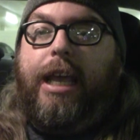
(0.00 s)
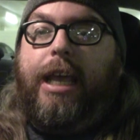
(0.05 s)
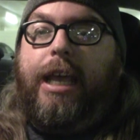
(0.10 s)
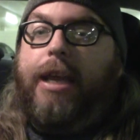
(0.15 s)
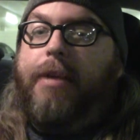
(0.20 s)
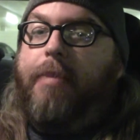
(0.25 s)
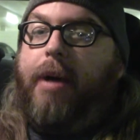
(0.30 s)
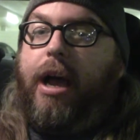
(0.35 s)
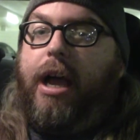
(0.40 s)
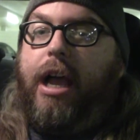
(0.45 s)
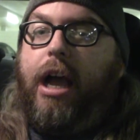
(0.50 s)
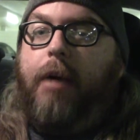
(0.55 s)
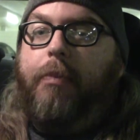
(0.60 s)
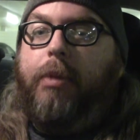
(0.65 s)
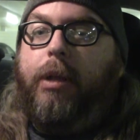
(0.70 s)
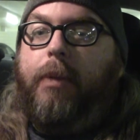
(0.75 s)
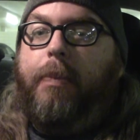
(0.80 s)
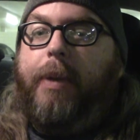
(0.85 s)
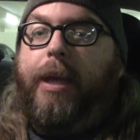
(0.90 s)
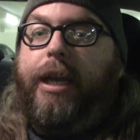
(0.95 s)
in my
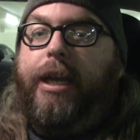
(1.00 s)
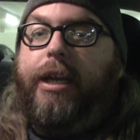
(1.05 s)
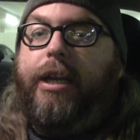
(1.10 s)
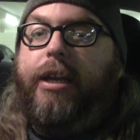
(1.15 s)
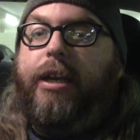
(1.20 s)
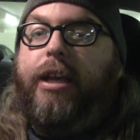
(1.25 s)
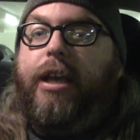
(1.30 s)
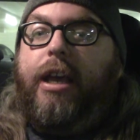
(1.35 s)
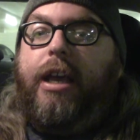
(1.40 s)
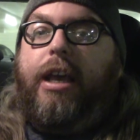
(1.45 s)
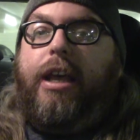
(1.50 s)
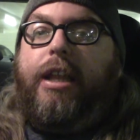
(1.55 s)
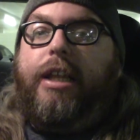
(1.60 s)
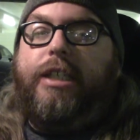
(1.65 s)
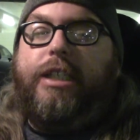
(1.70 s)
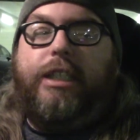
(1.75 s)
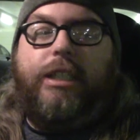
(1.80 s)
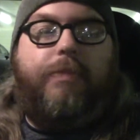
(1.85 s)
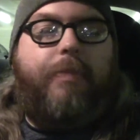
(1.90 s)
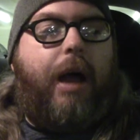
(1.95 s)
humble opinion. This
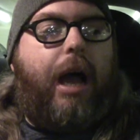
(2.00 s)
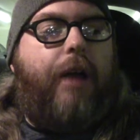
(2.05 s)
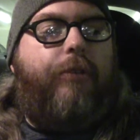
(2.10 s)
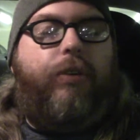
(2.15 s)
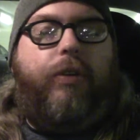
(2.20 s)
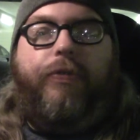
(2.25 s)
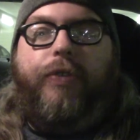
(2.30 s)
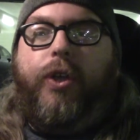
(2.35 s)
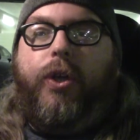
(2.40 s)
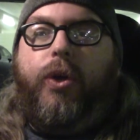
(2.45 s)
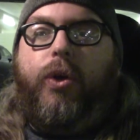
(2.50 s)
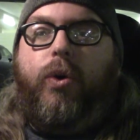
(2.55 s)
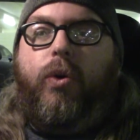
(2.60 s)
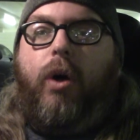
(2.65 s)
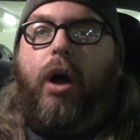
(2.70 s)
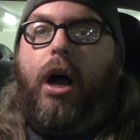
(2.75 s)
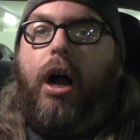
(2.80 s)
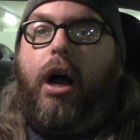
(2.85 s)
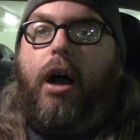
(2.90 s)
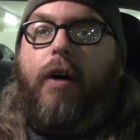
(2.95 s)
is my review
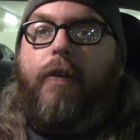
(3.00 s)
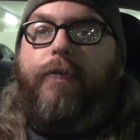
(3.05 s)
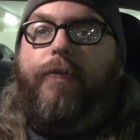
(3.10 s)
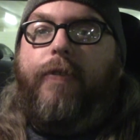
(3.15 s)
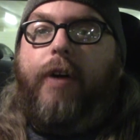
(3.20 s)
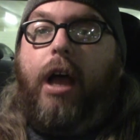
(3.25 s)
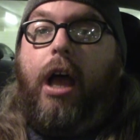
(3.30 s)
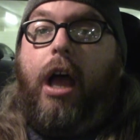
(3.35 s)
of